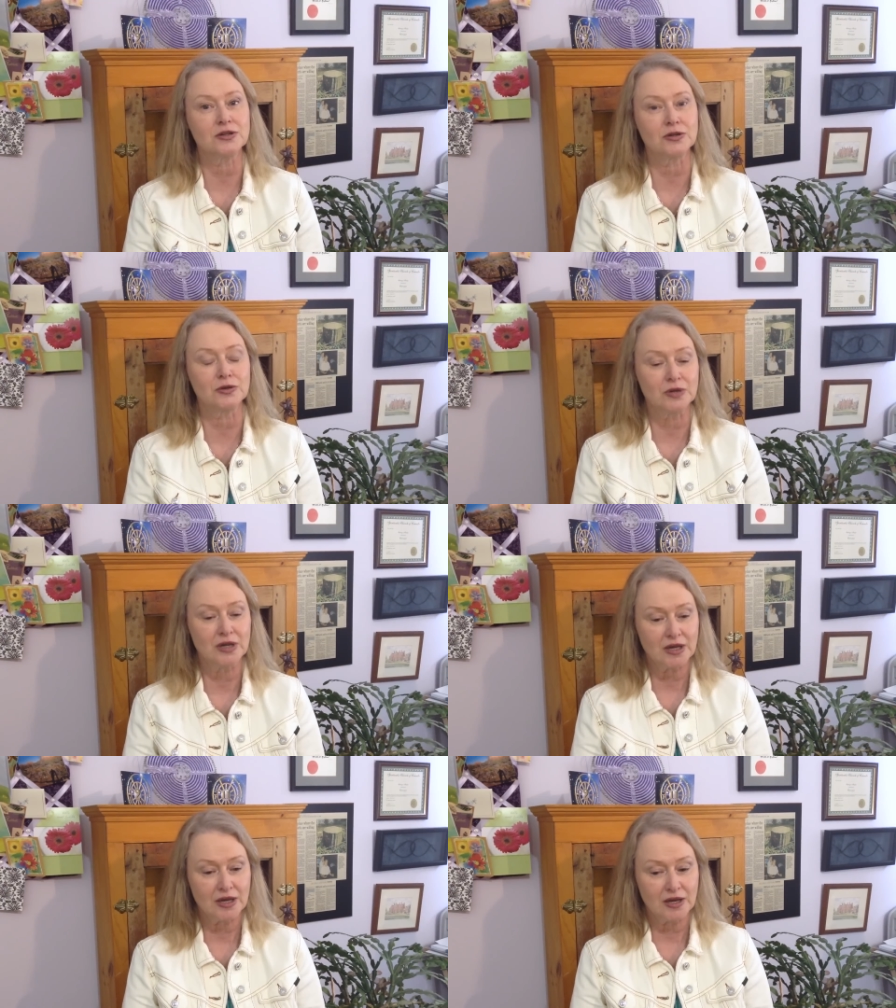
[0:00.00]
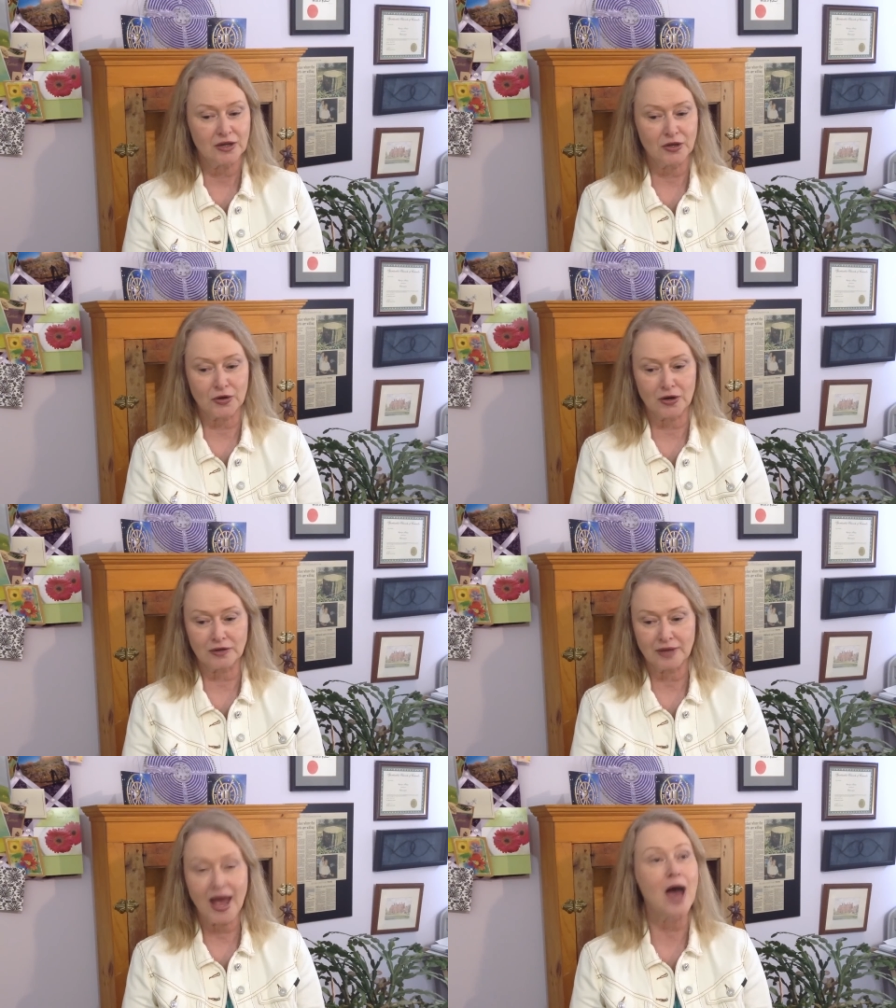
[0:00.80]
to
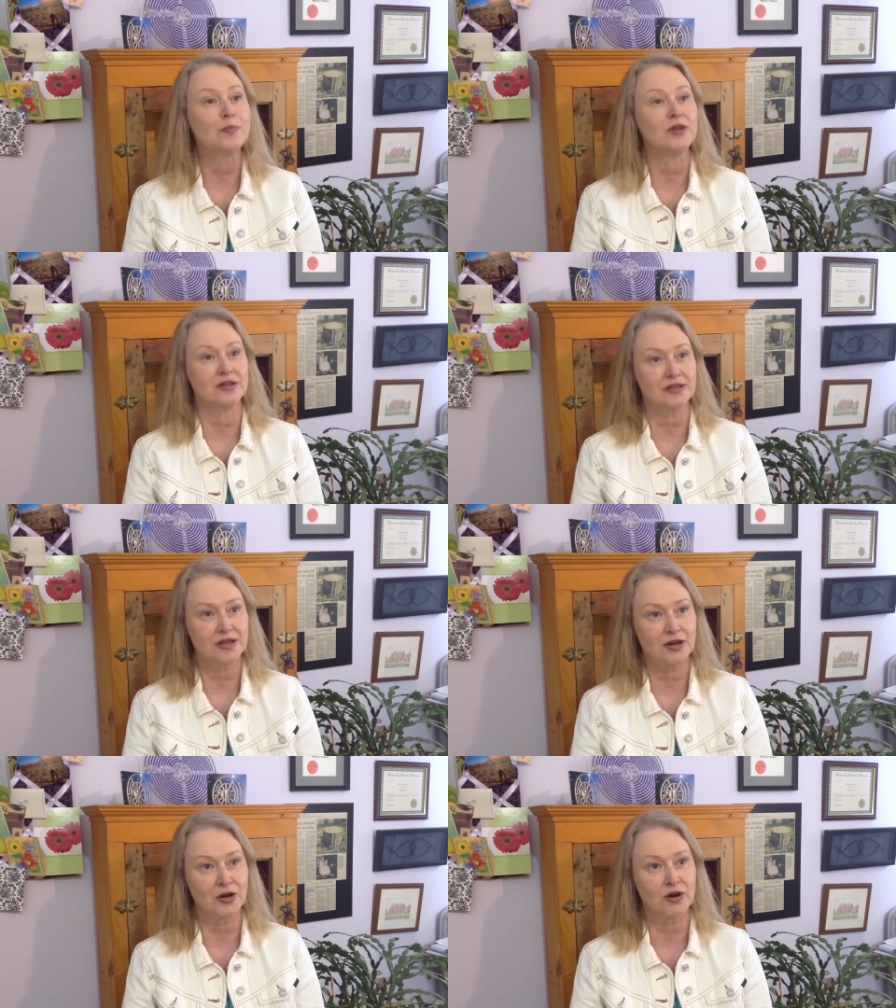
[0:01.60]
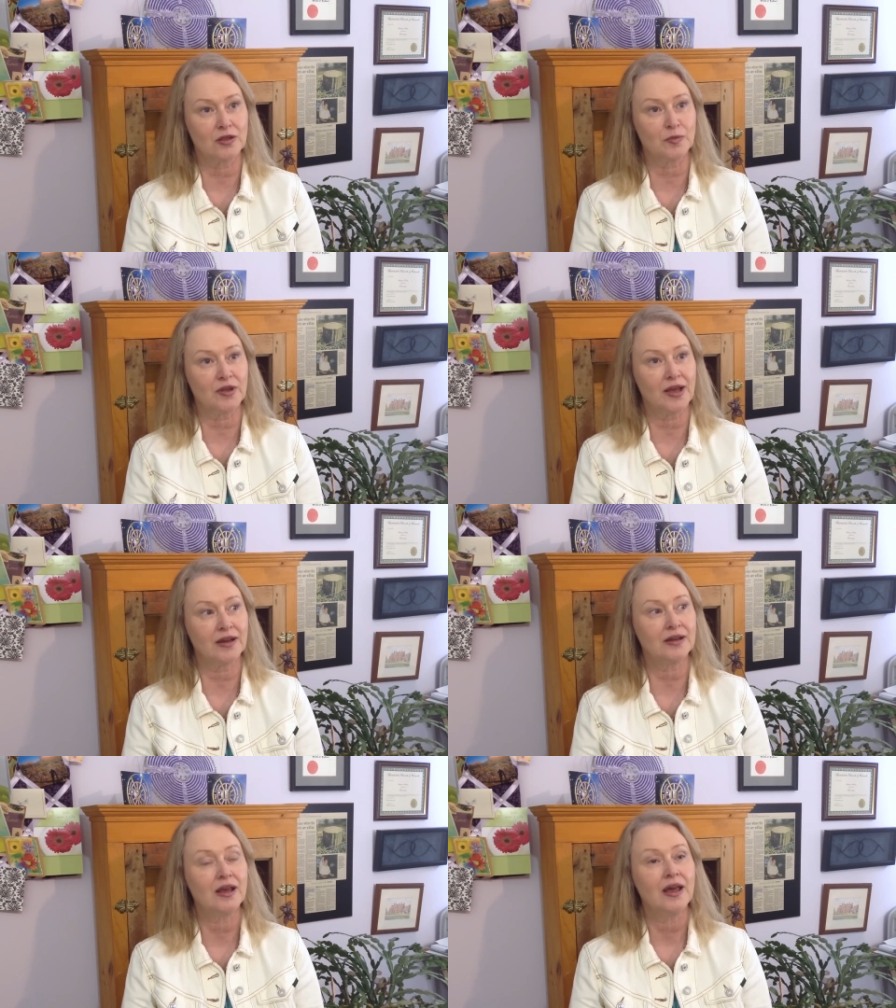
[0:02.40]
your happiness here on the
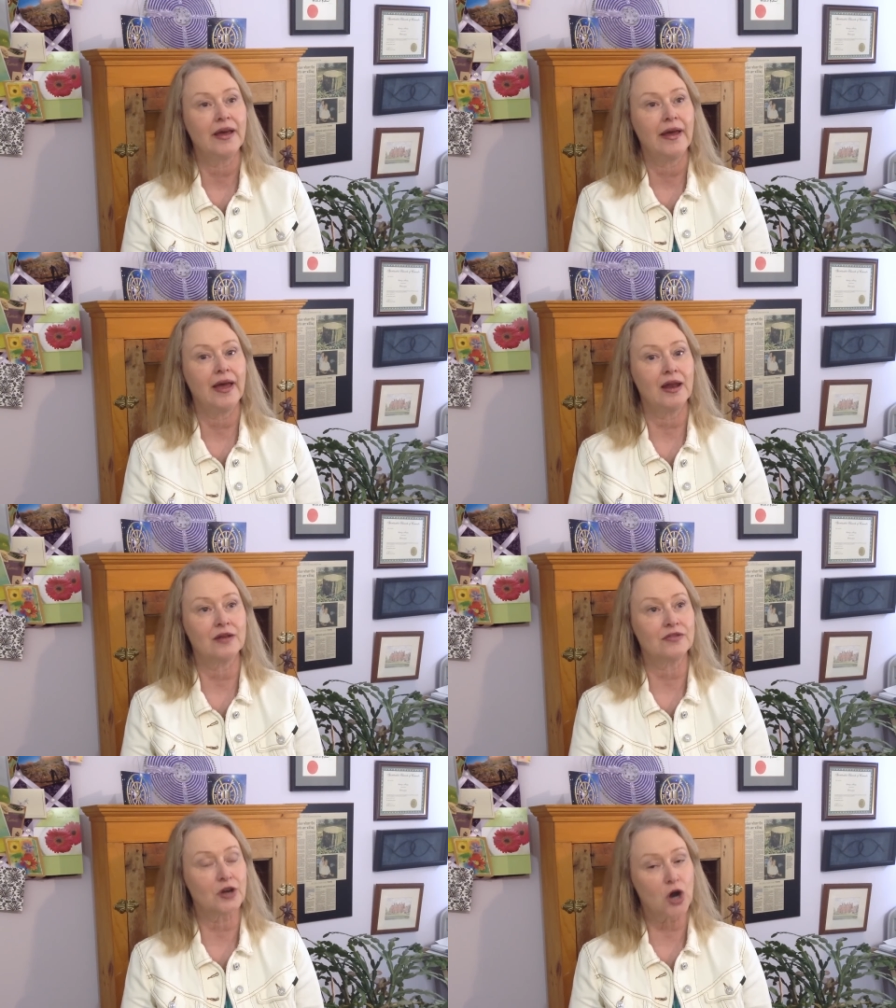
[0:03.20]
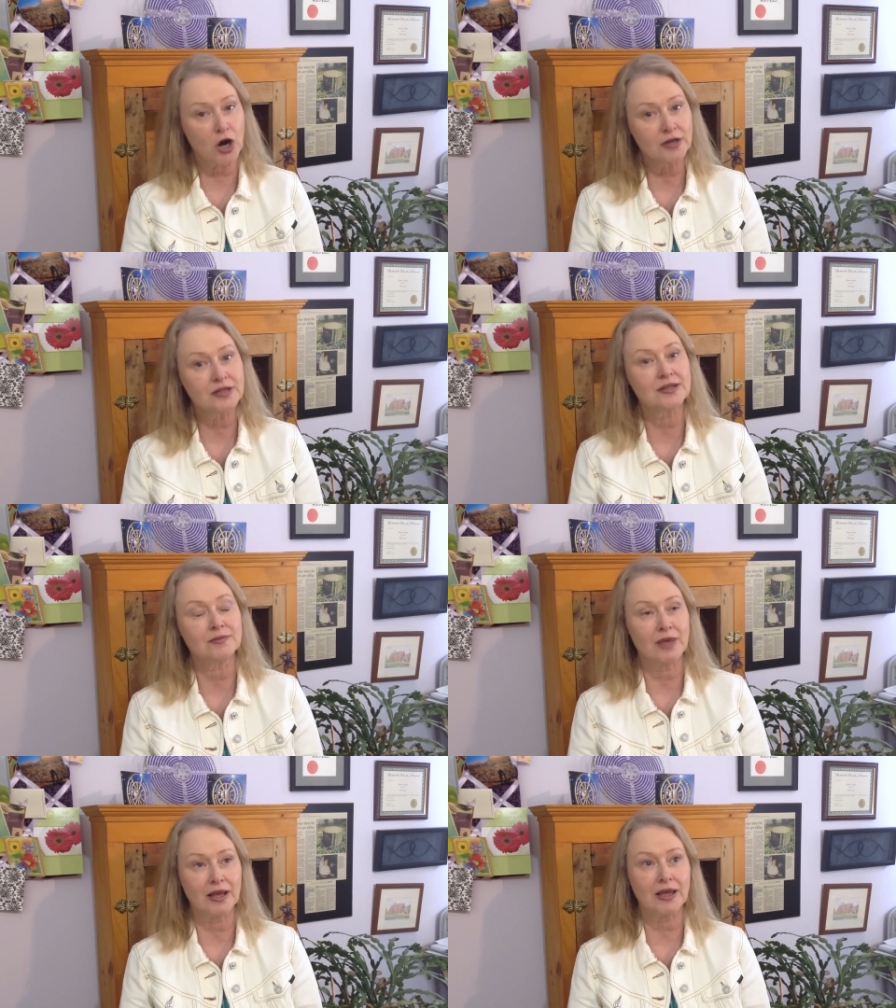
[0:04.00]
planet, and if the car
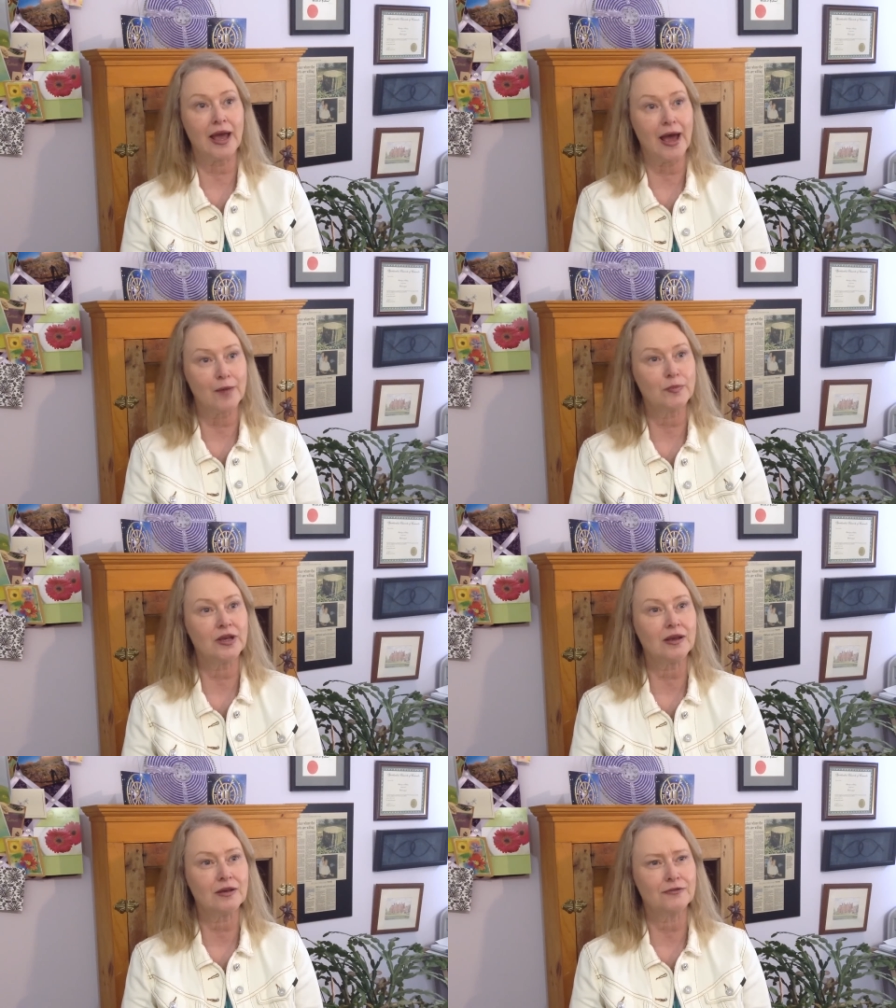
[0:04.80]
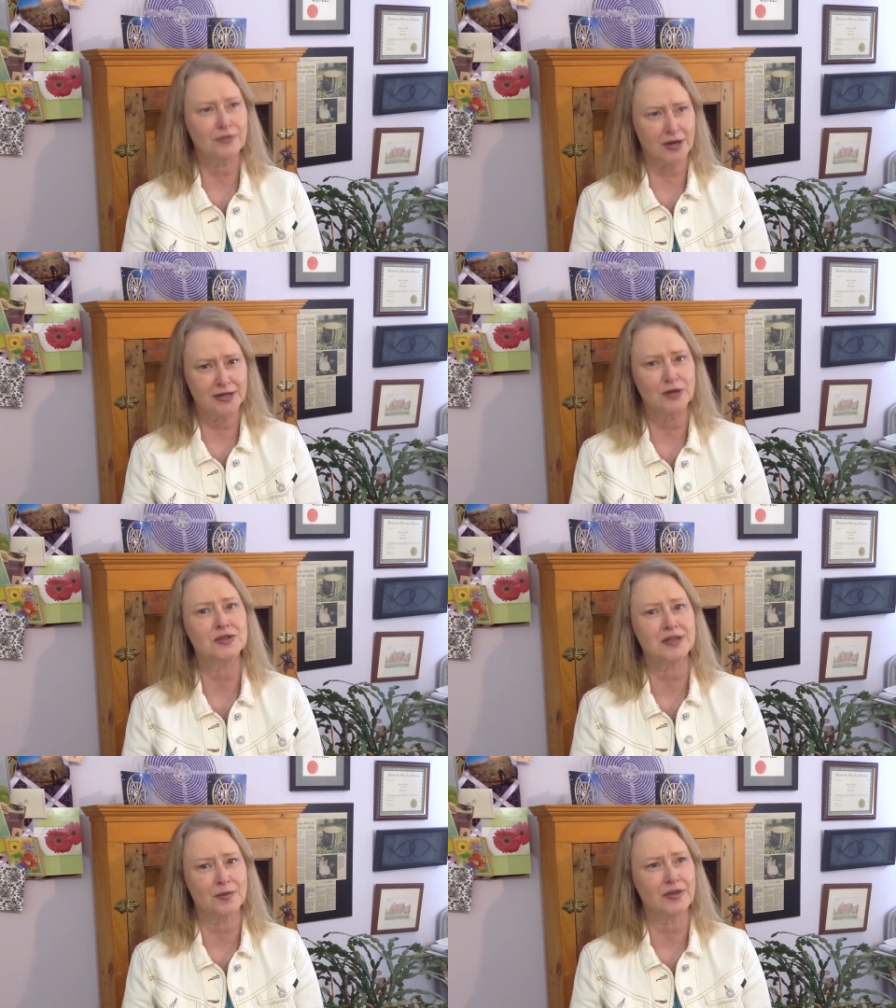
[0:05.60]
doesn't make you happy, find
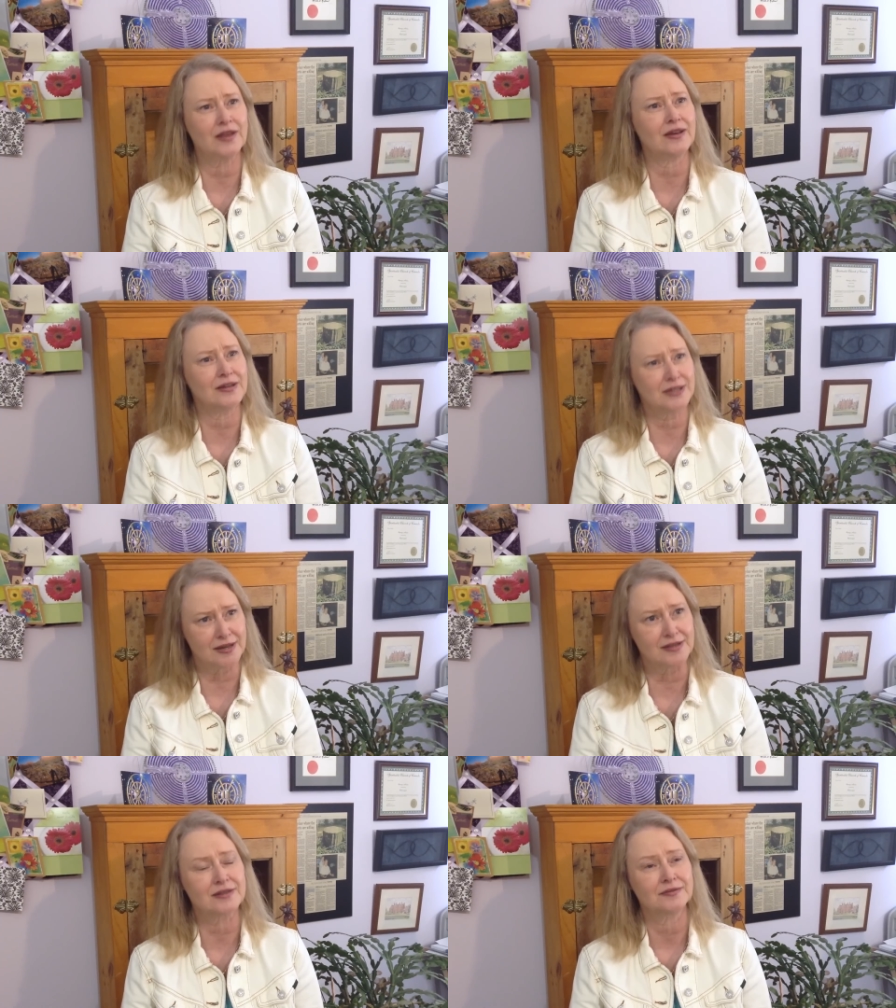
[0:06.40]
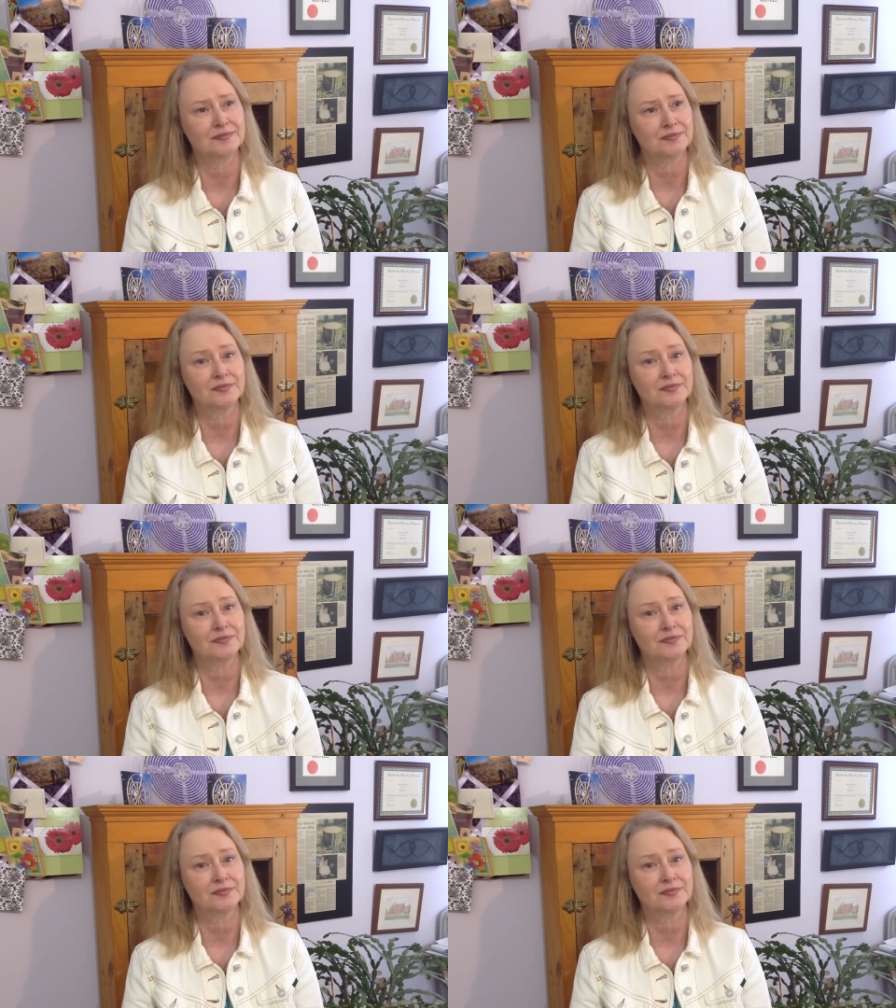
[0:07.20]
out something that does.